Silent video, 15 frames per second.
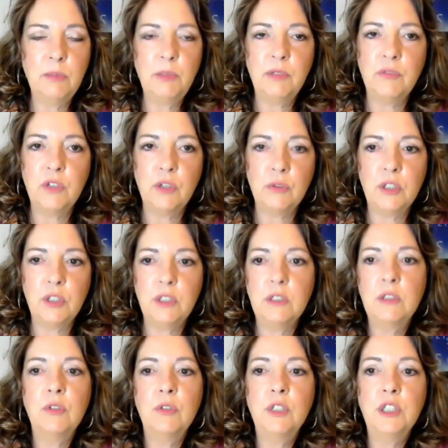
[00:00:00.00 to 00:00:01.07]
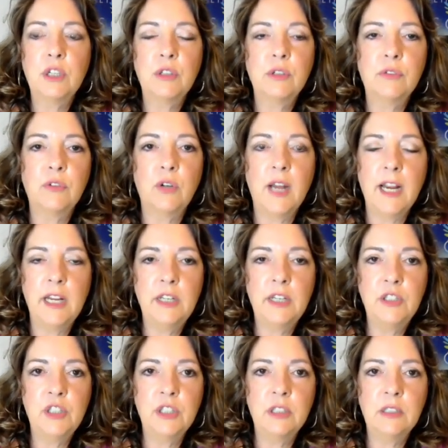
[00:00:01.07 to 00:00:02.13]
You've known each other for
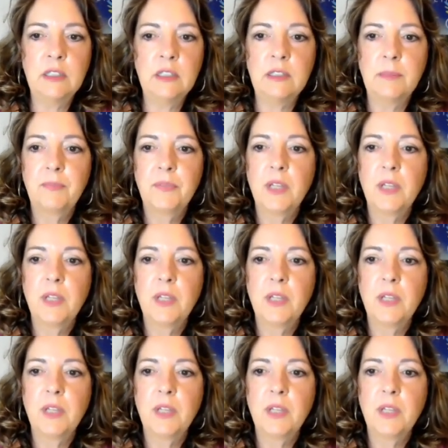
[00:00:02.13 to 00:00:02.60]
ages.